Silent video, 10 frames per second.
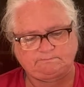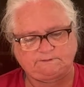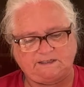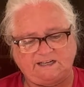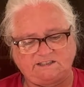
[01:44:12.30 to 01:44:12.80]

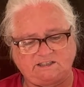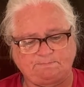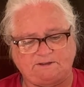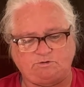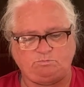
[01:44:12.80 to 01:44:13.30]
I guess it's
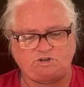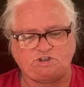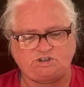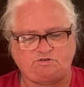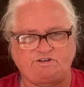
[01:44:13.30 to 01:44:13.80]
been too much
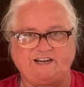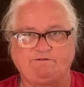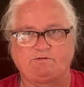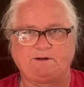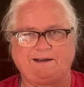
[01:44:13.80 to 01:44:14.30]
screen
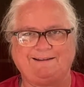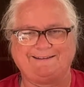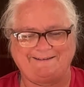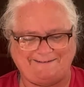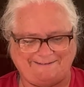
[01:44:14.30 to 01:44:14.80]
for me.
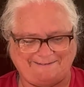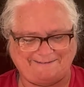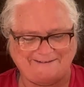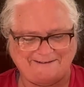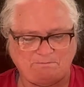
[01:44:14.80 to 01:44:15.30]

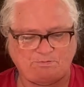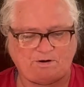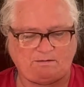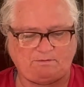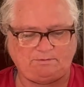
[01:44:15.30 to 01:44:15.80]

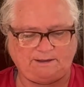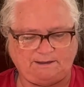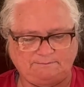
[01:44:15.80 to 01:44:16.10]
Probably.